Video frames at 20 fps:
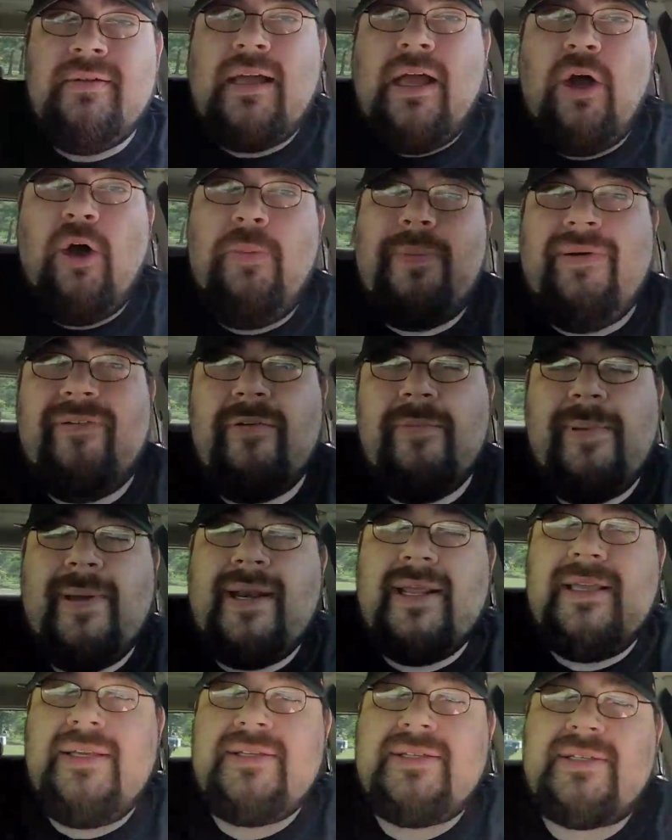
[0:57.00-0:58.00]
hope
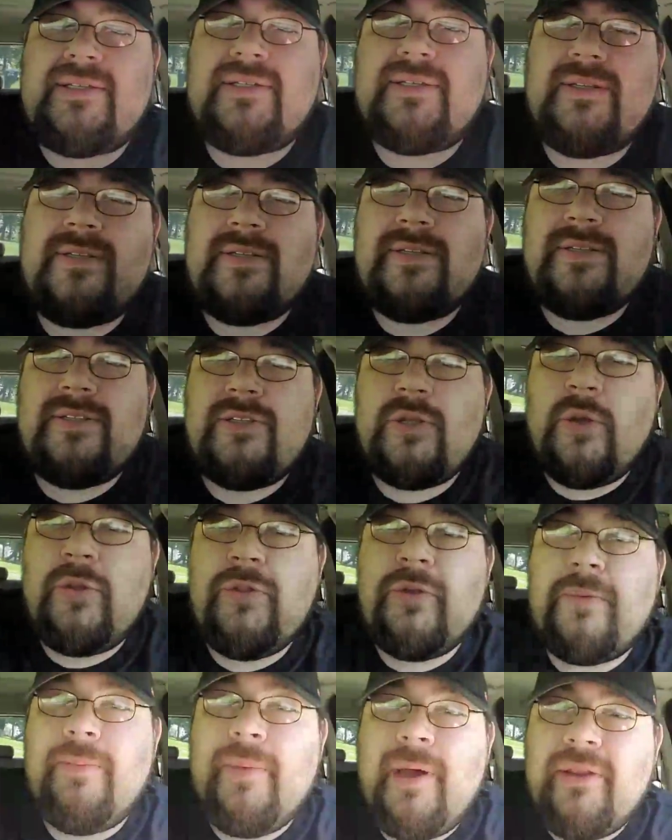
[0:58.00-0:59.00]
everybody's
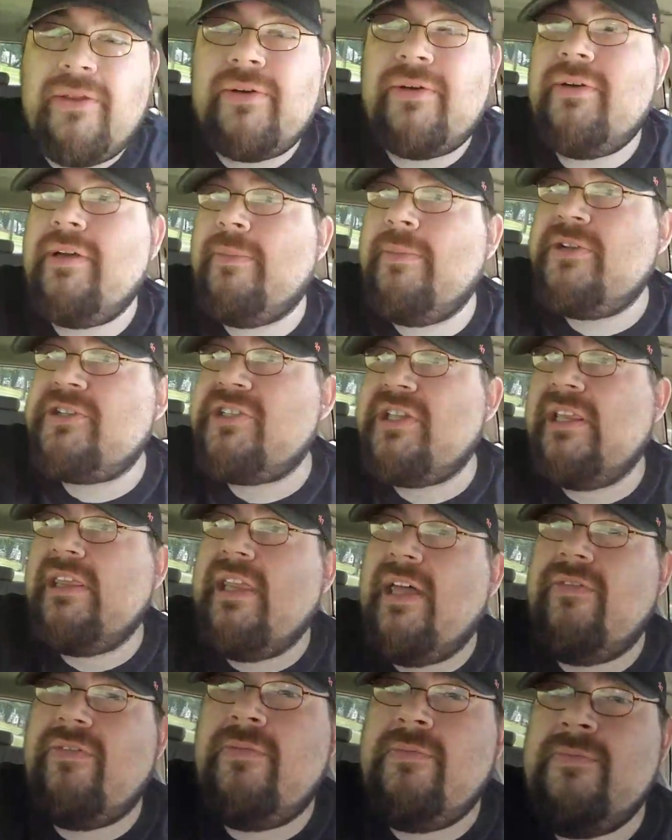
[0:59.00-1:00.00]
told their mother how much they love